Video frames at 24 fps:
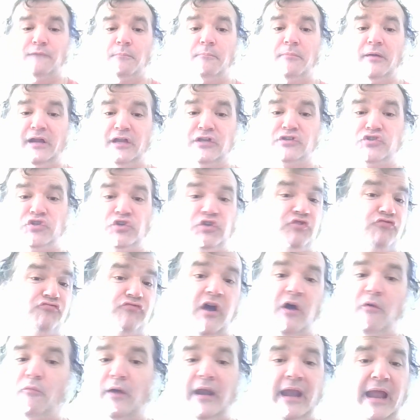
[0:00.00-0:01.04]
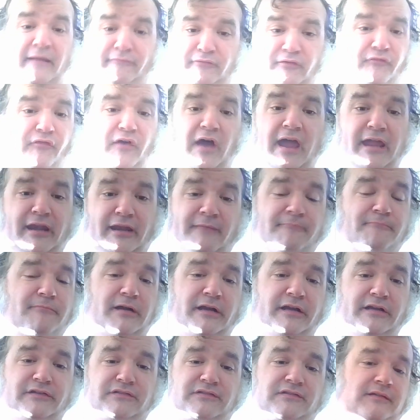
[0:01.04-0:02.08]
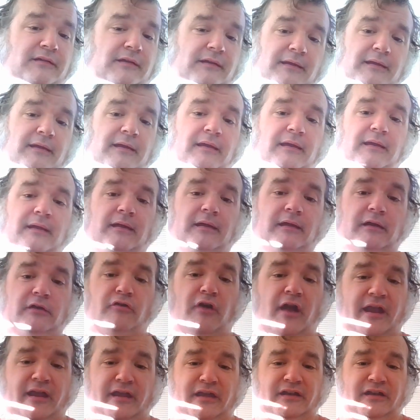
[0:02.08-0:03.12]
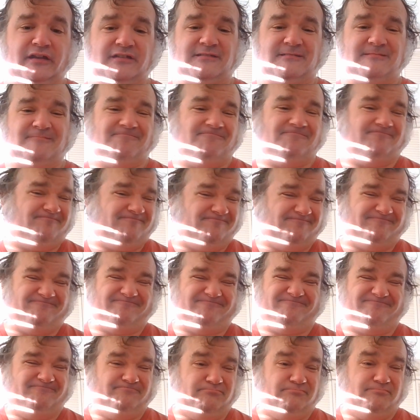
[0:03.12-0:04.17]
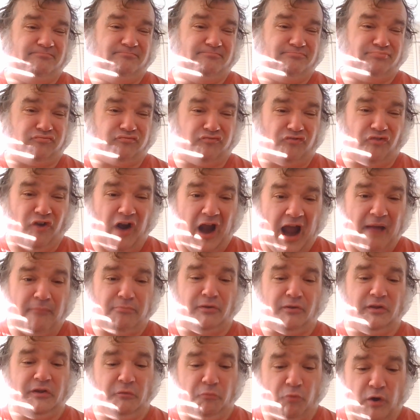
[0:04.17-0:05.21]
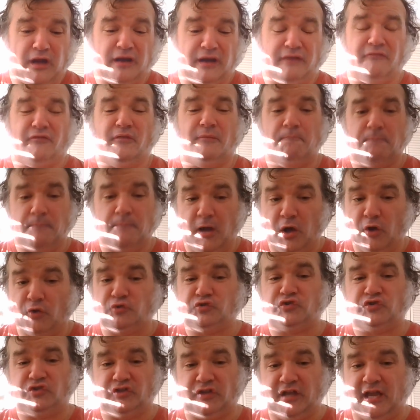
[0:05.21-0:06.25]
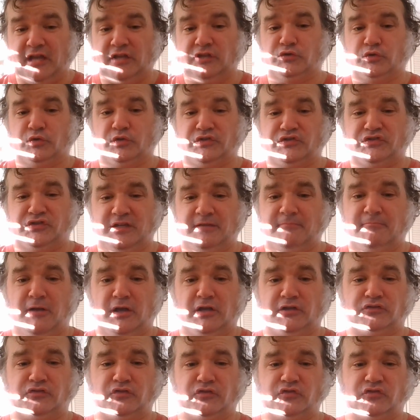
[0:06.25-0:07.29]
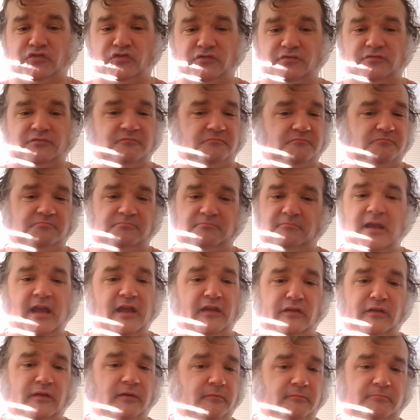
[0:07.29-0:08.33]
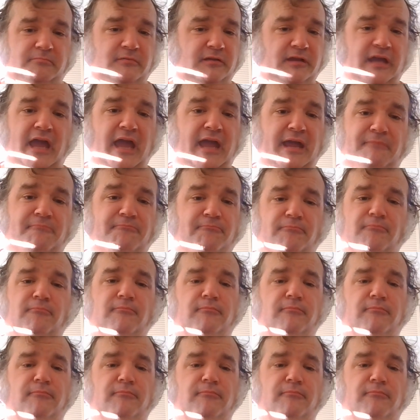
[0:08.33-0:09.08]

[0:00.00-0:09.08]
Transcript: because you don't want to have to fight it. Because Kraken is probably one of the most dangerous sea monsters in the game.